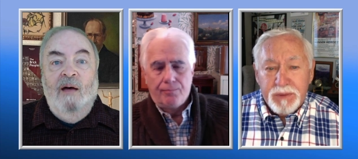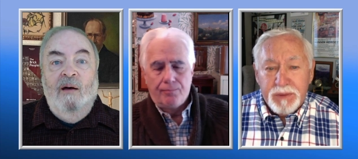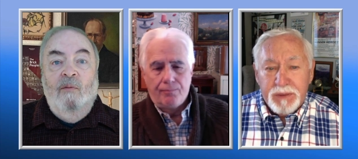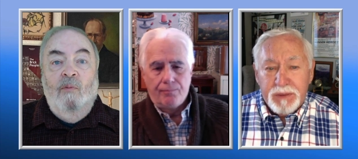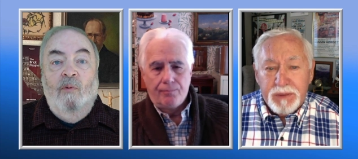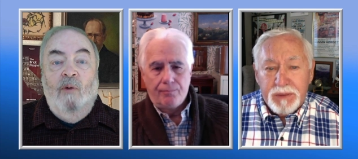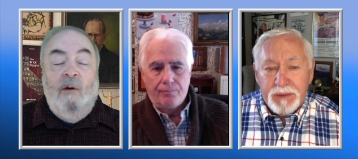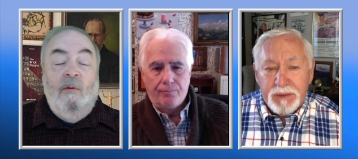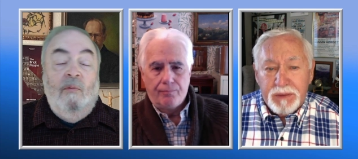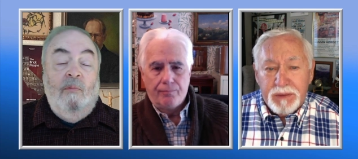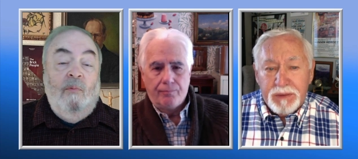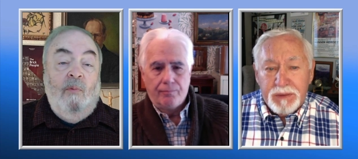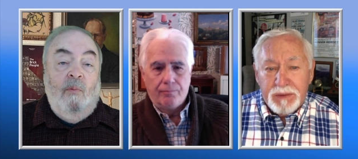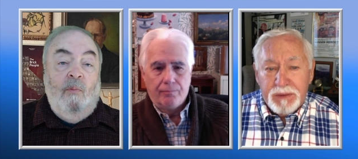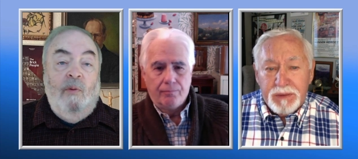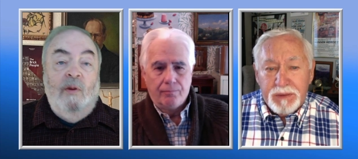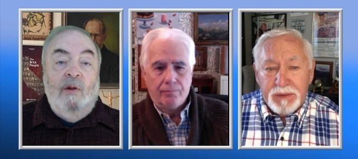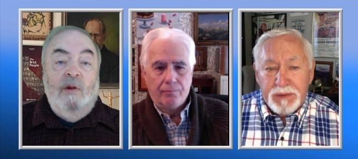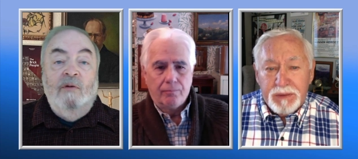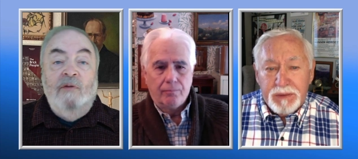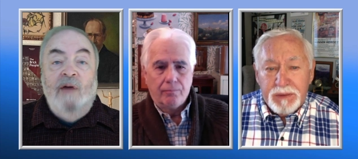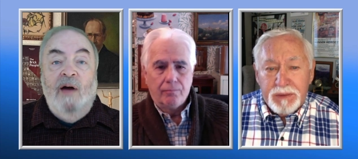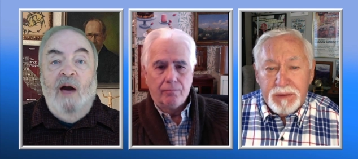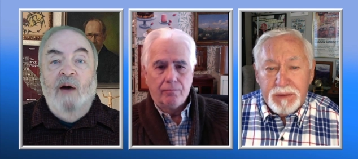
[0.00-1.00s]
Speaker 1: well, we
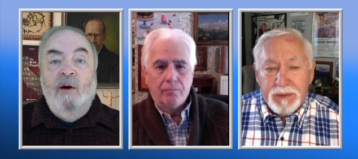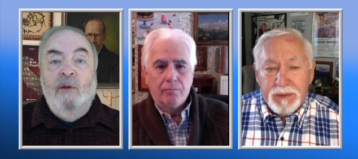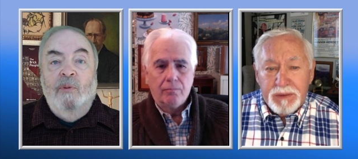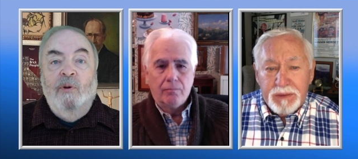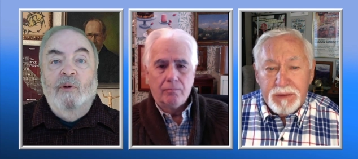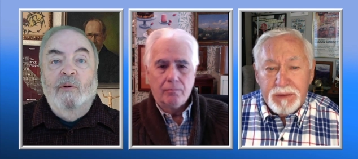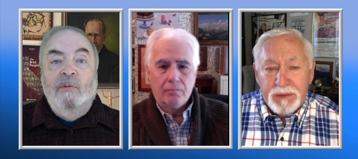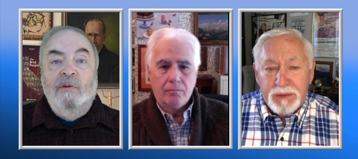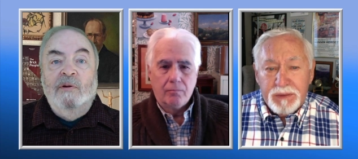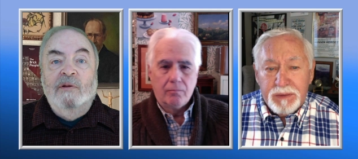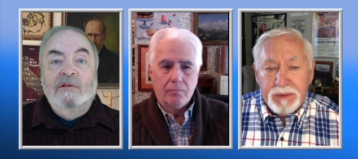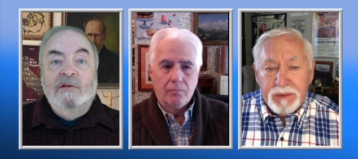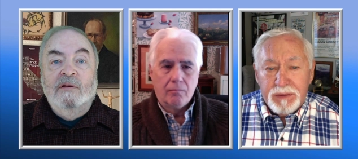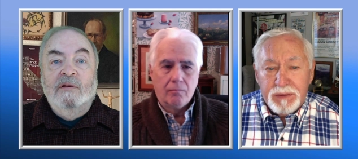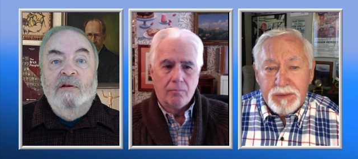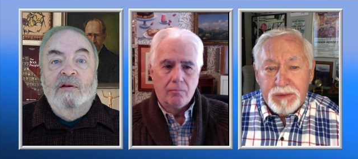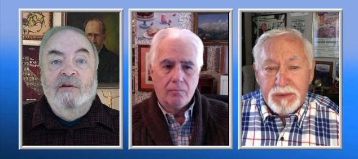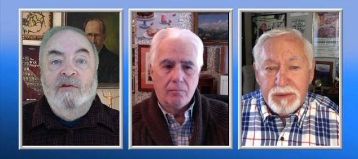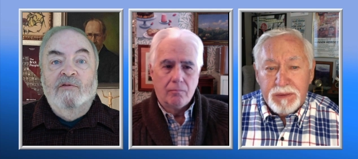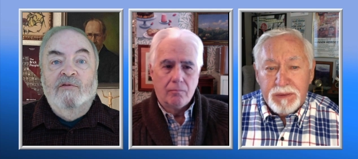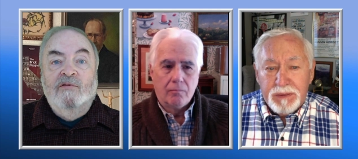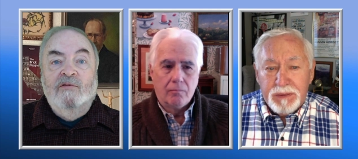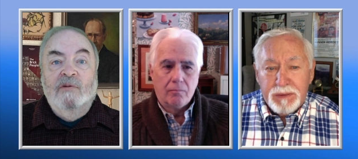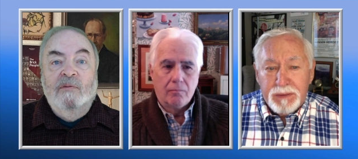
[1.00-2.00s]
don't know how permanent it
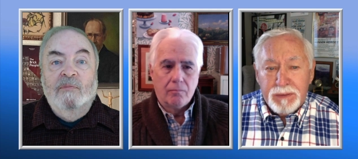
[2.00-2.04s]
is,